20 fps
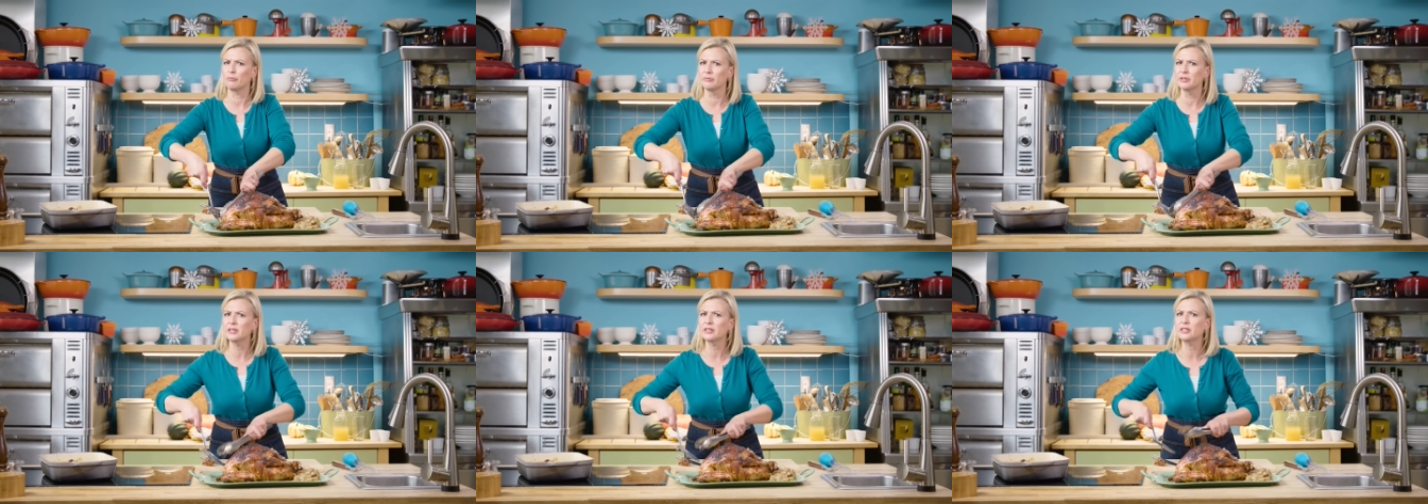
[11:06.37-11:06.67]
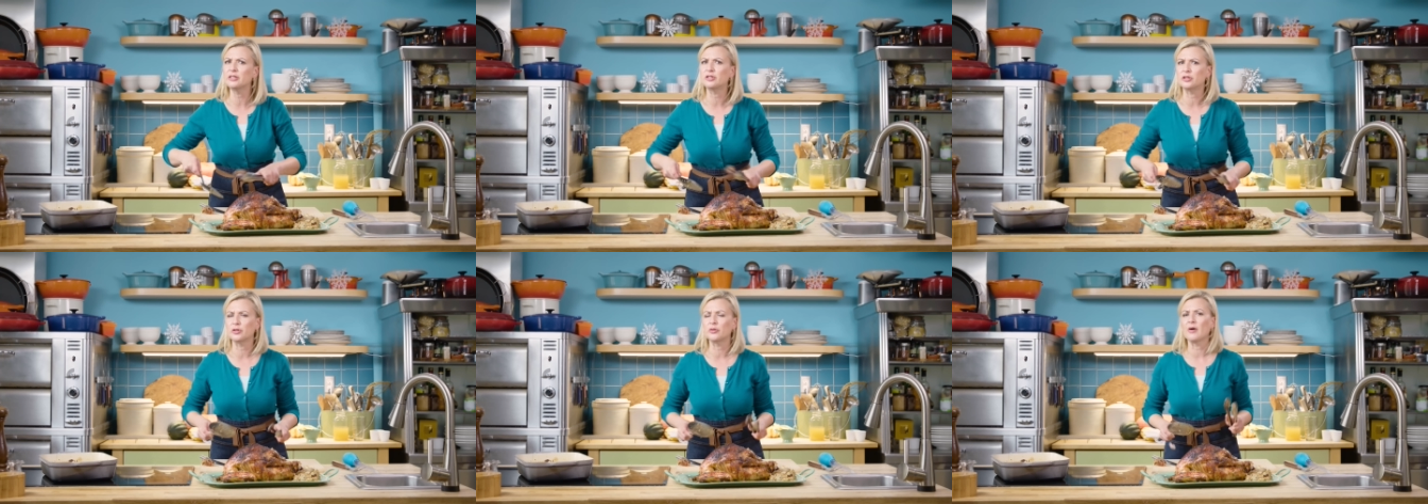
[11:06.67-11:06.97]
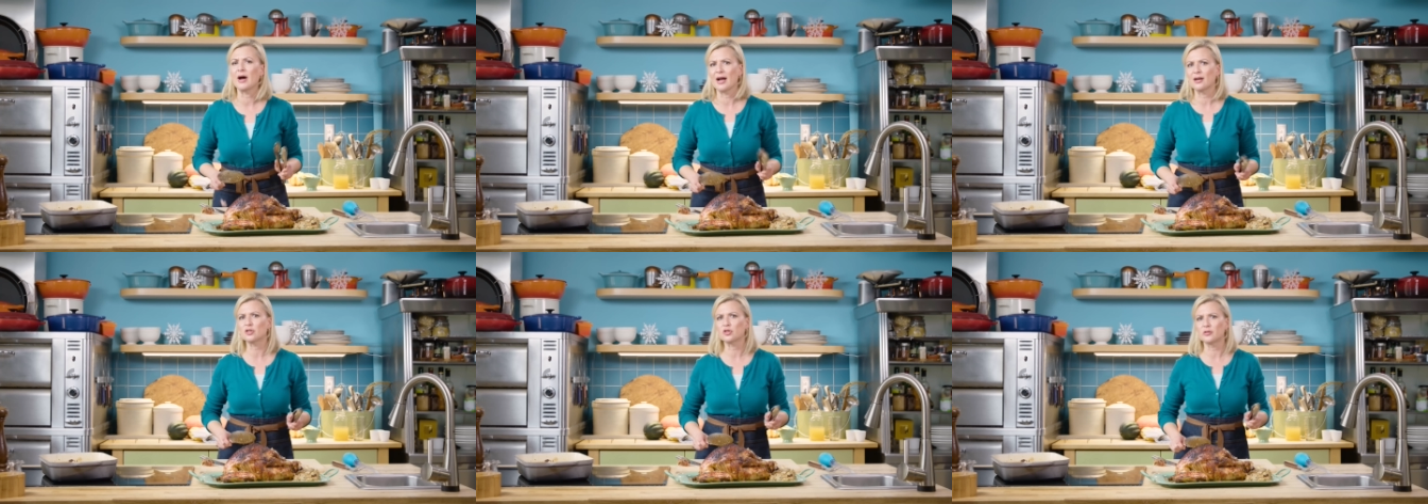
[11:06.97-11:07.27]
really do
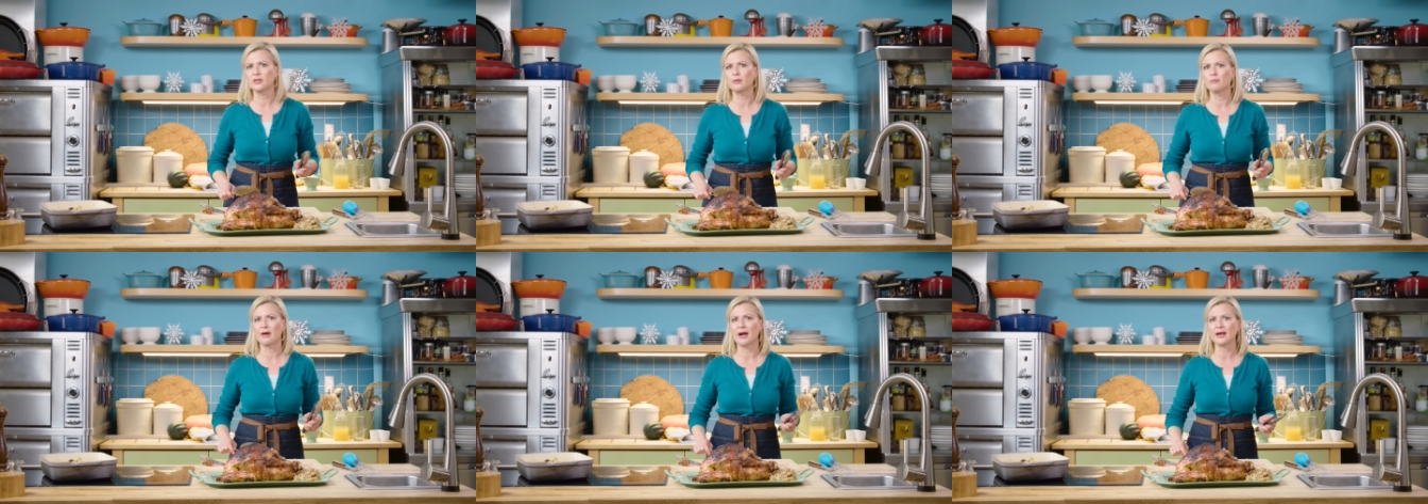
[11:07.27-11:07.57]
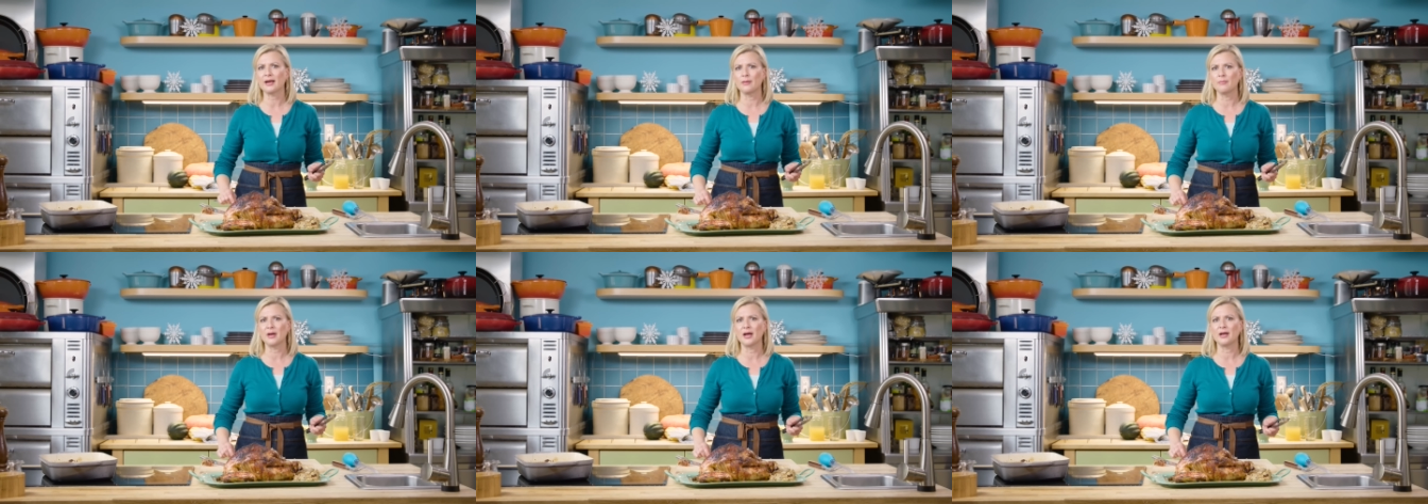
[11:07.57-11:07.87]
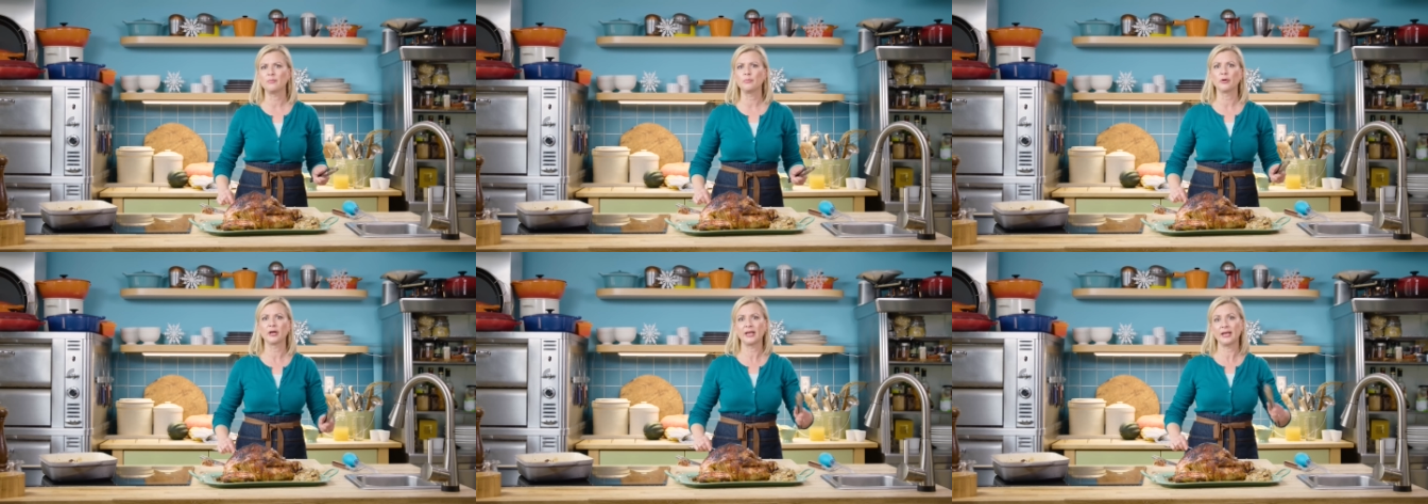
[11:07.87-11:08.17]
actually
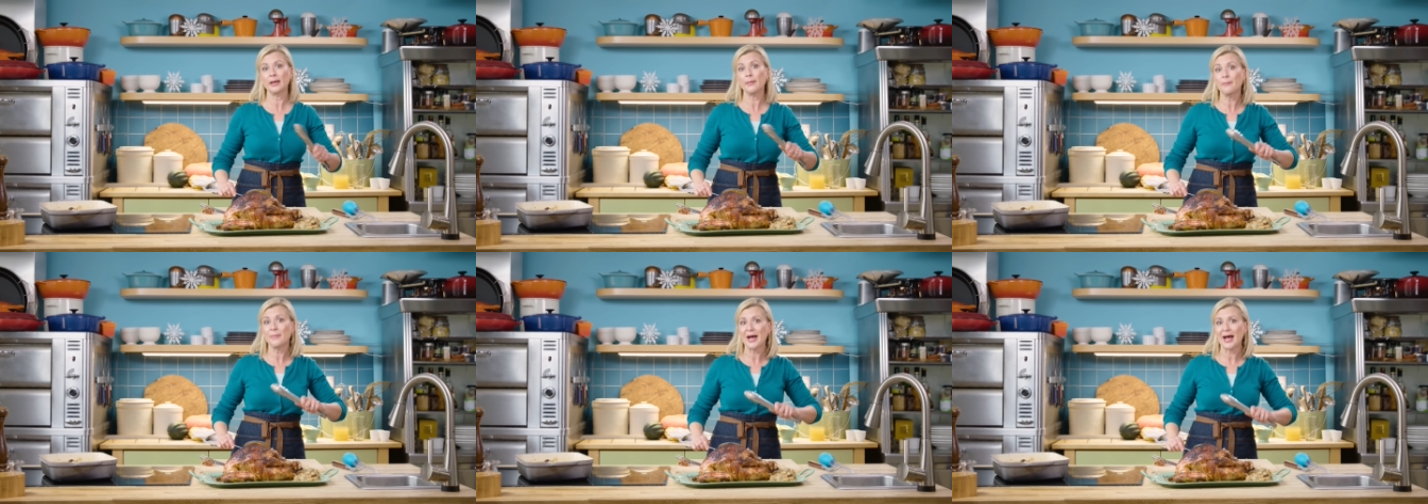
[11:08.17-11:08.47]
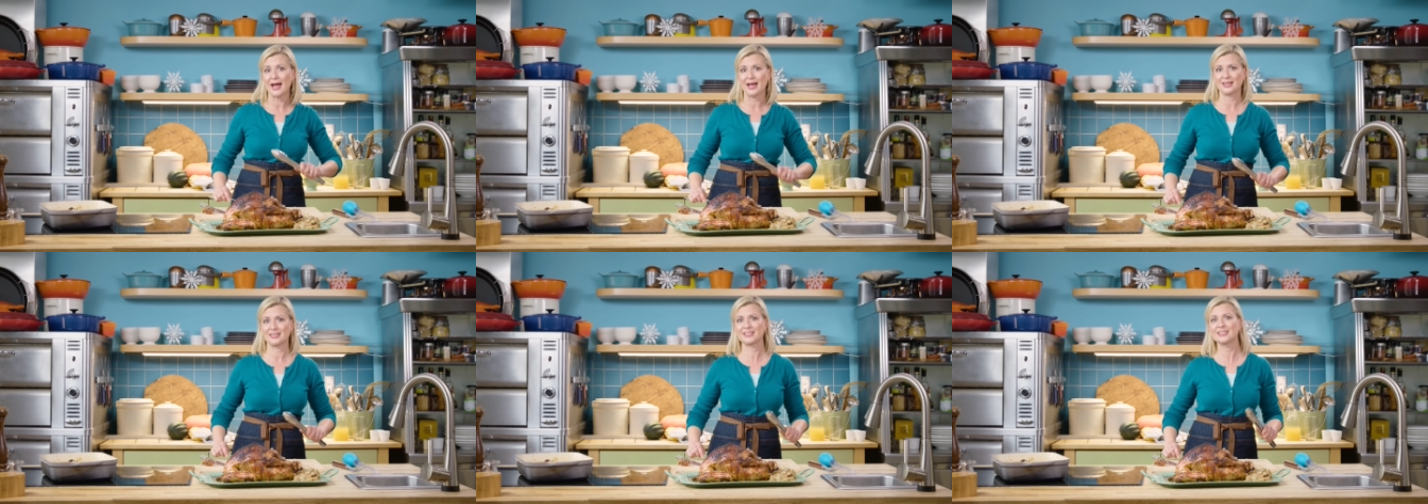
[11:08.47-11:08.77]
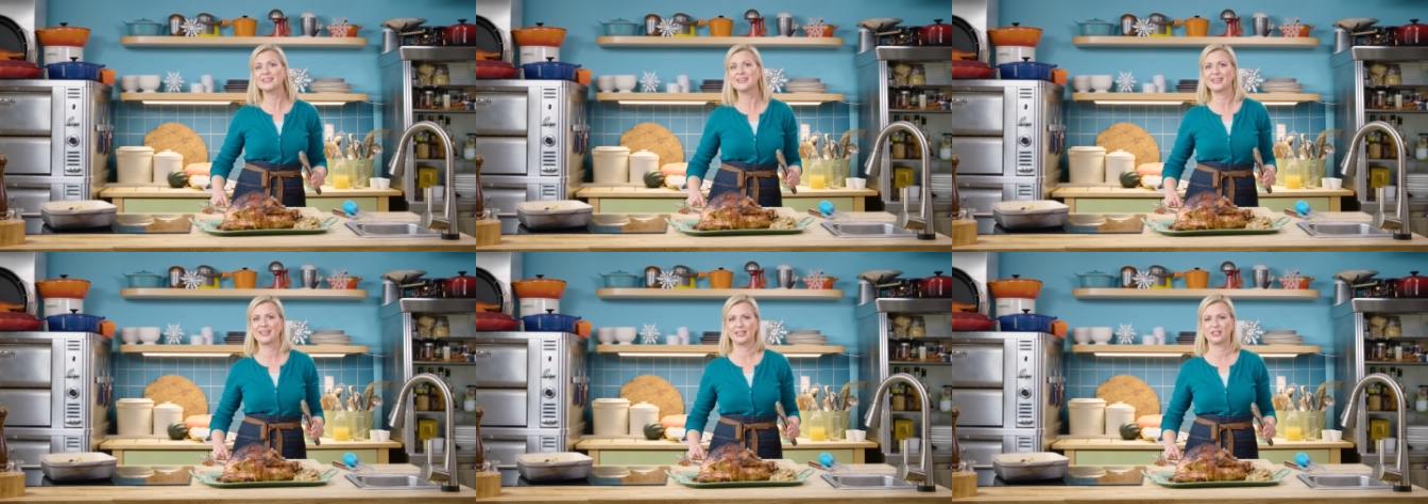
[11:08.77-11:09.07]
recommend bringing it back to
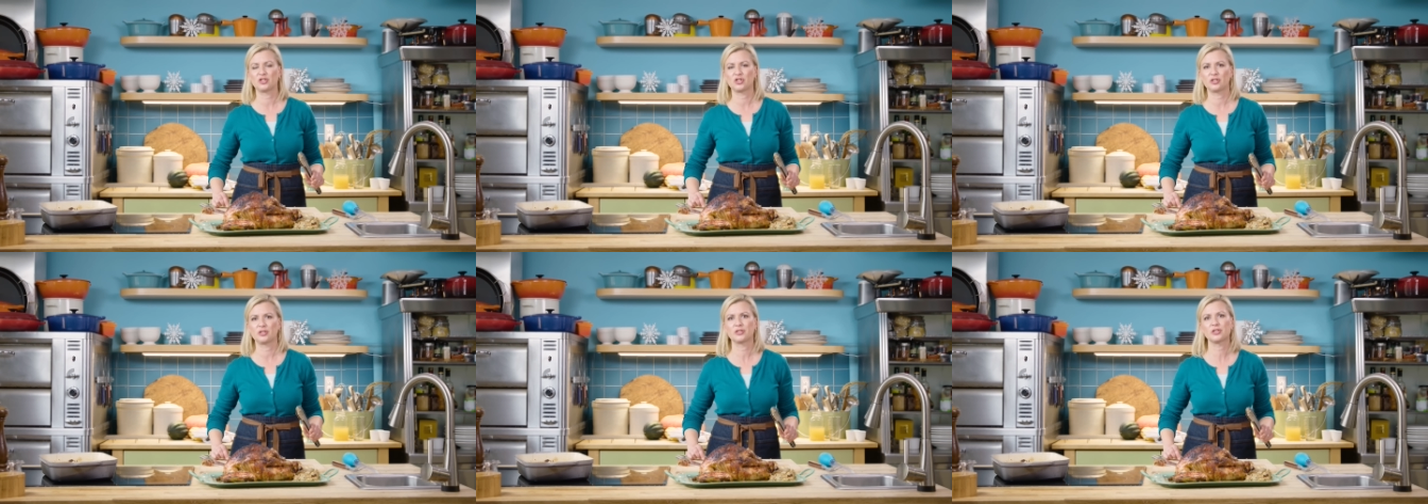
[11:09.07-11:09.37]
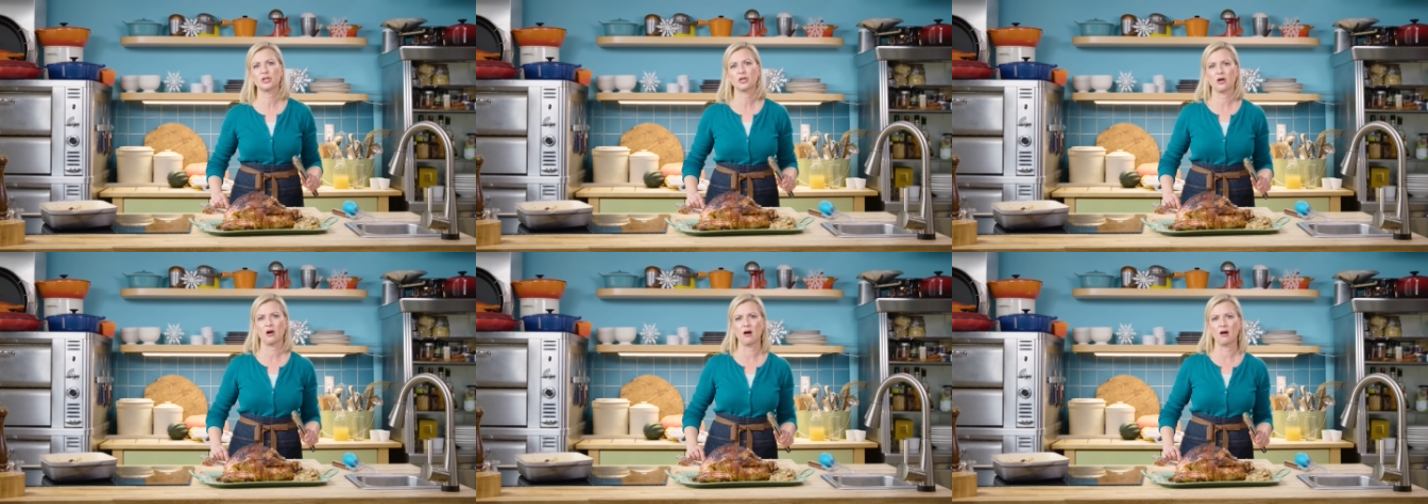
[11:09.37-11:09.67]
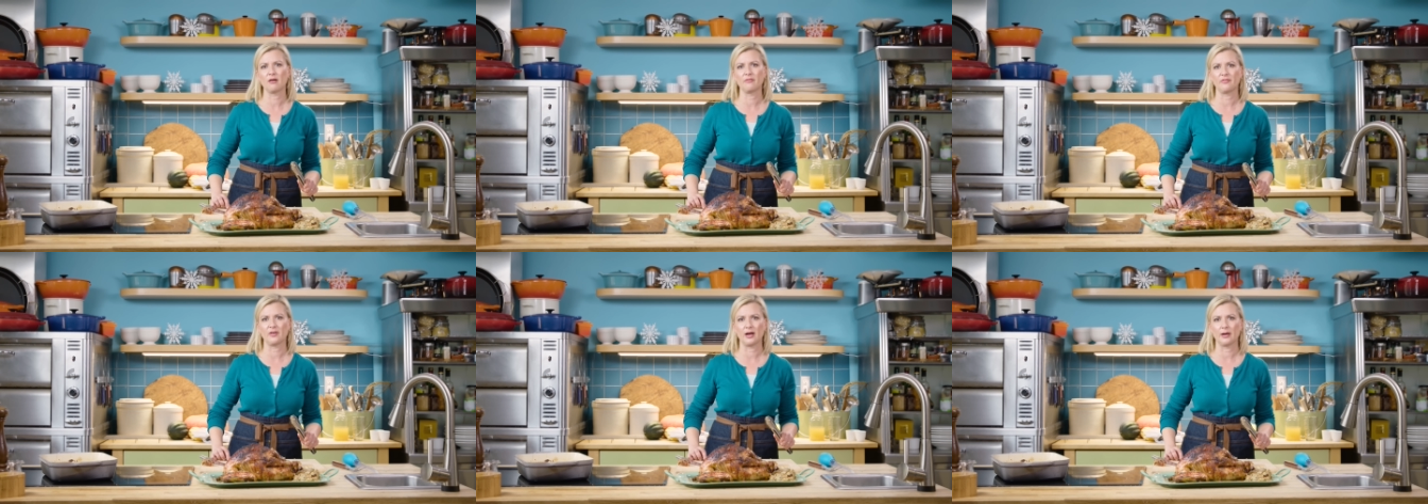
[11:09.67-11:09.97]
the kitchen to
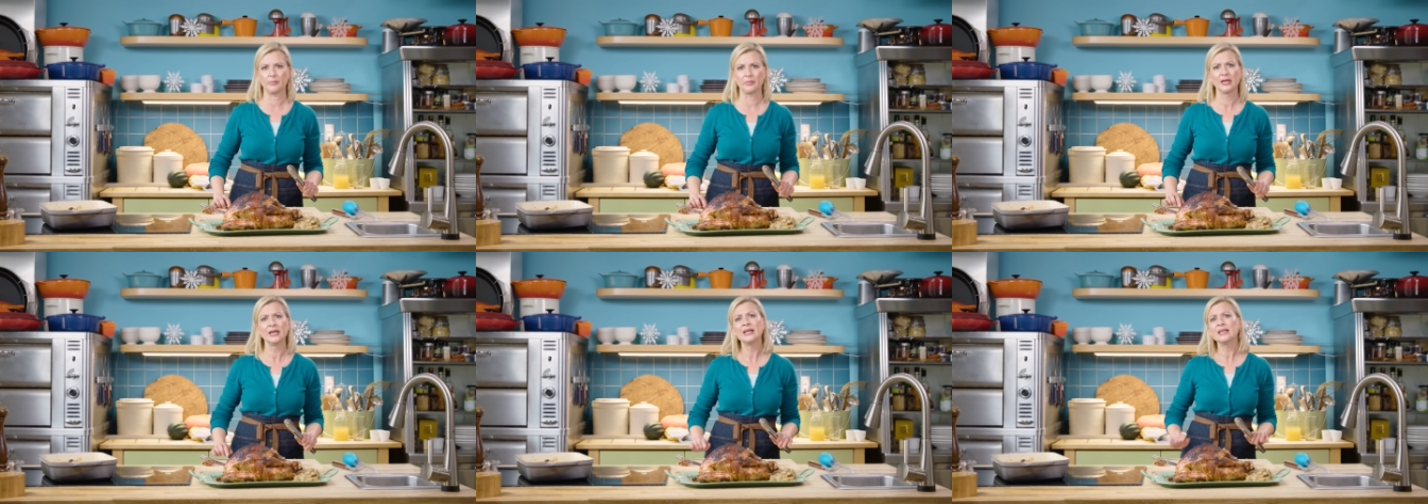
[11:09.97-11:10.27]
carve up.